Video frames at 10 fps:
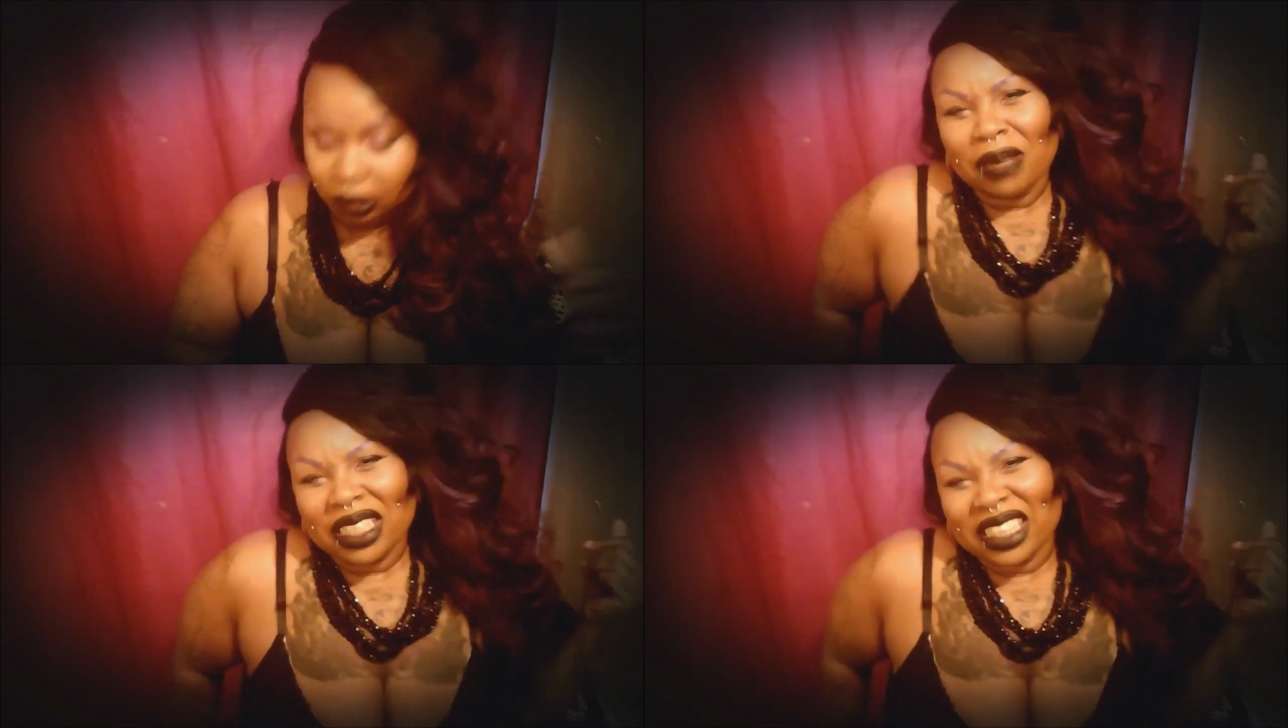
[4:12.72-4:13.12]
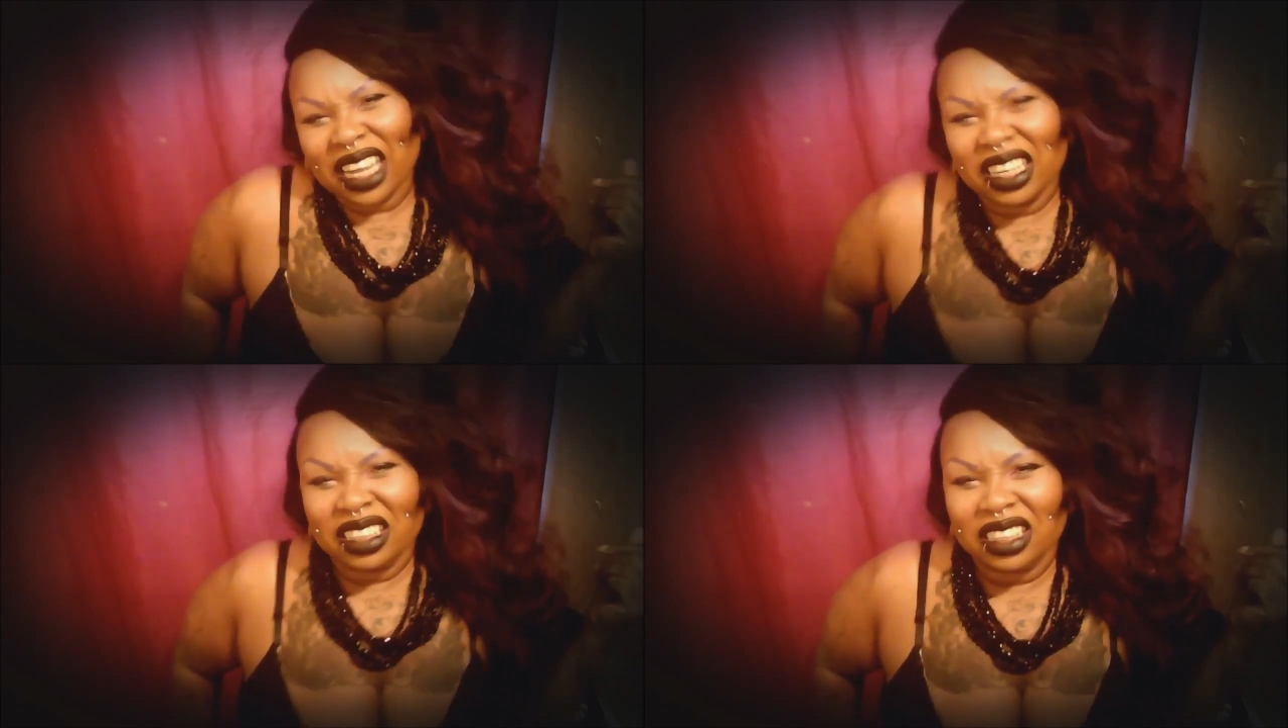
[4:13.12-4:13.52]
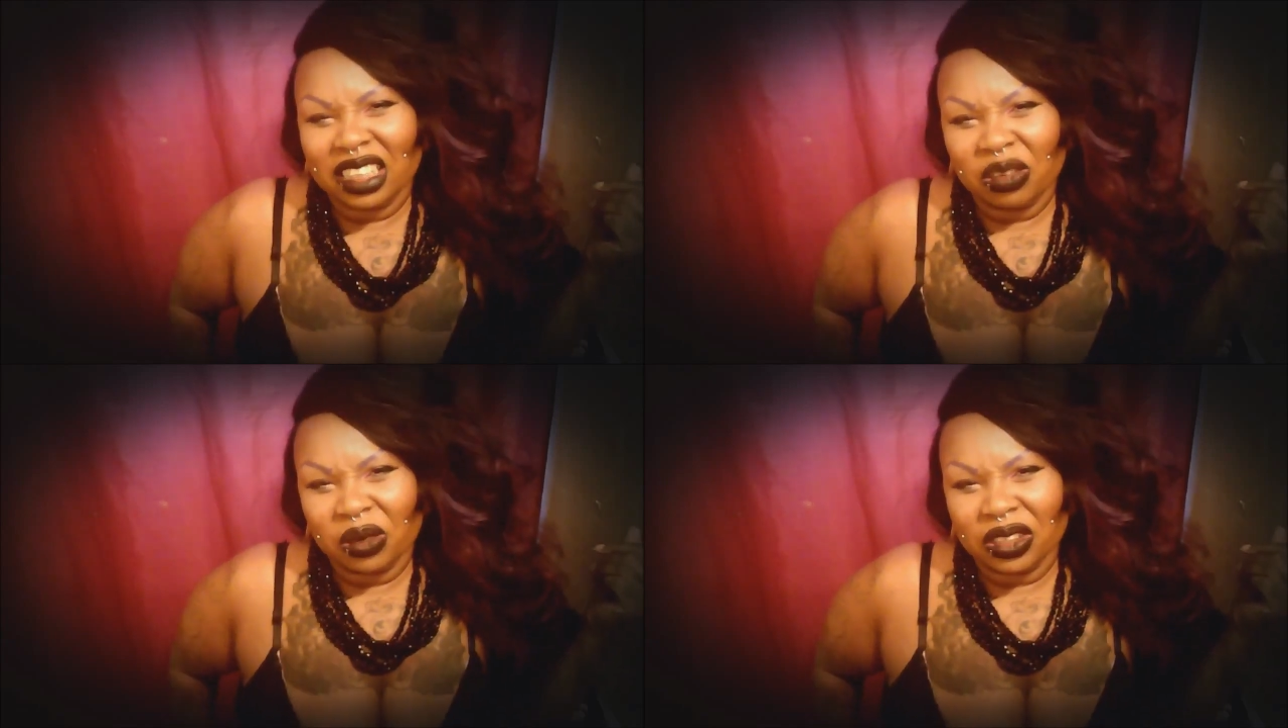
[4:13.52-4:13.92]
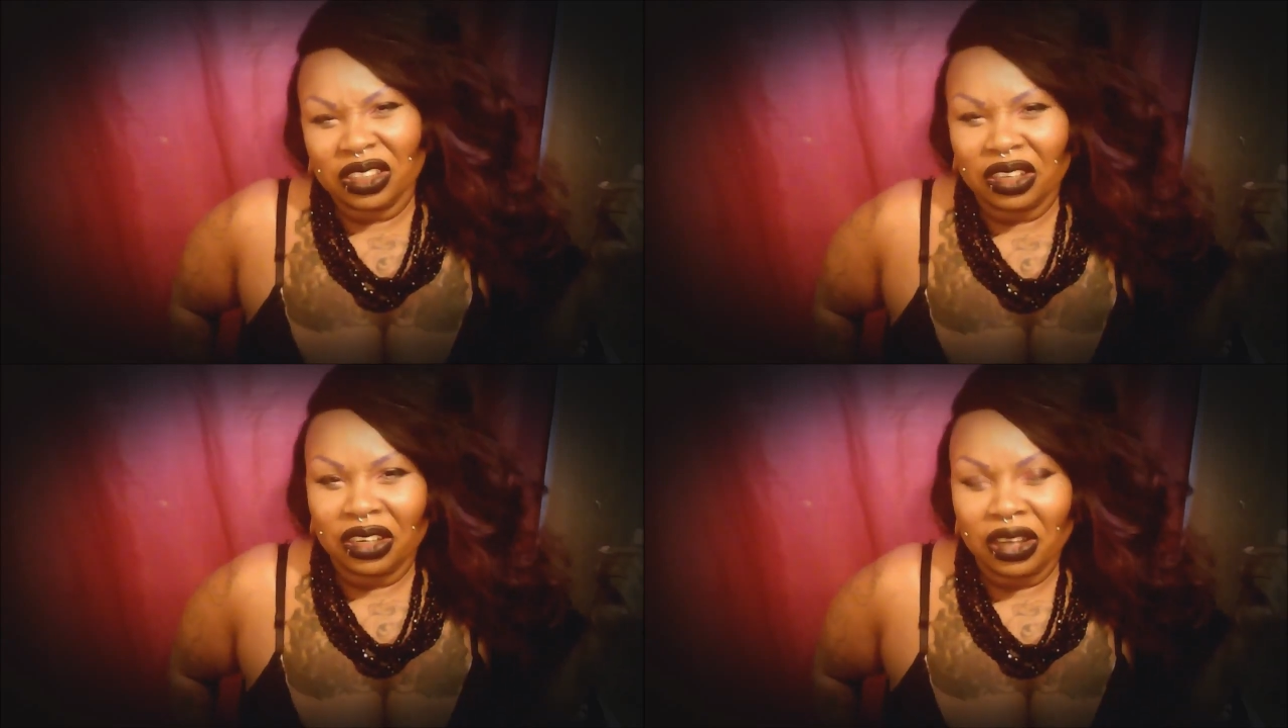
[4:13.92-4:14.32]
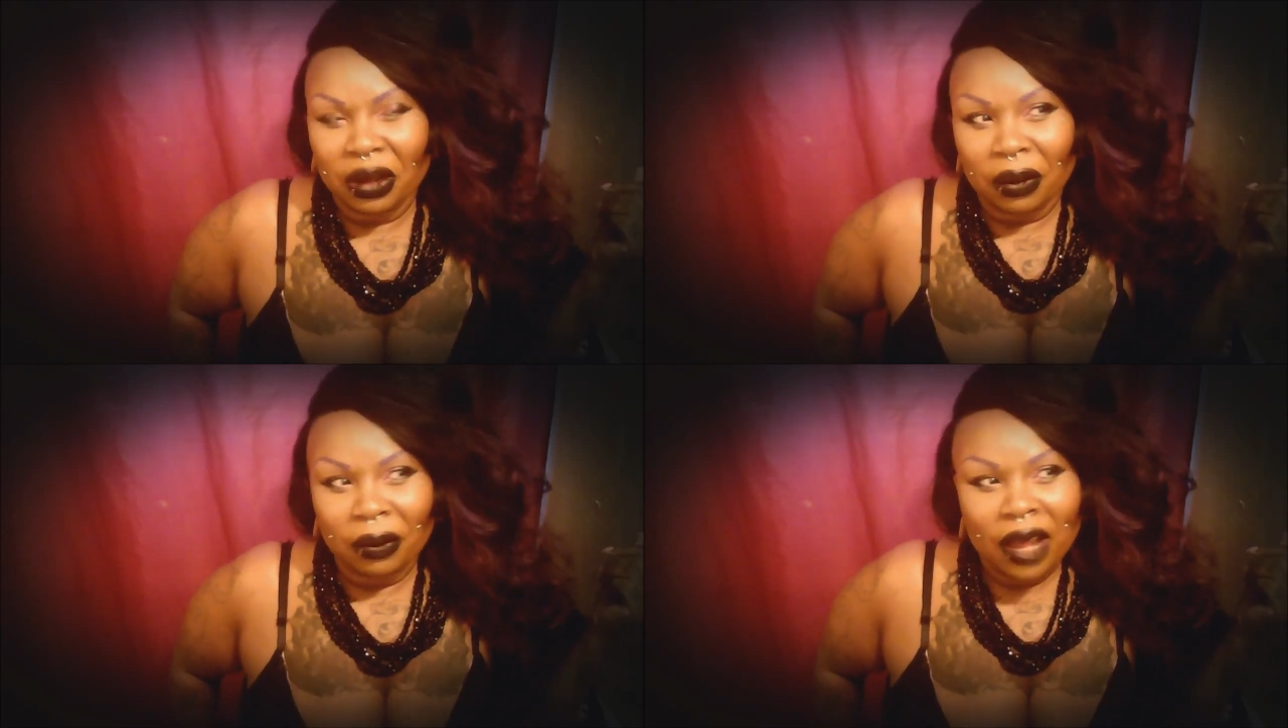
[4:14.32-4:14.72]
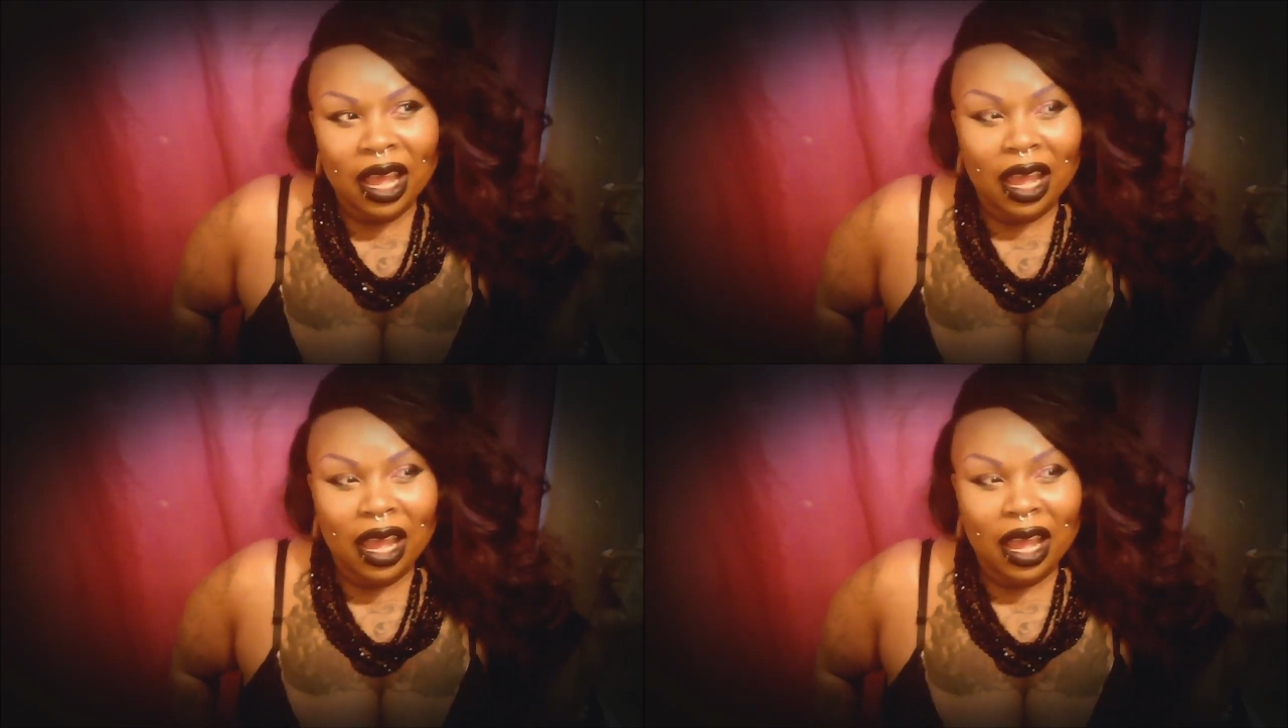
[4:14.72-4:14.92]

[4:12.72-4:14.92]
I'm excited to see where it's going to go,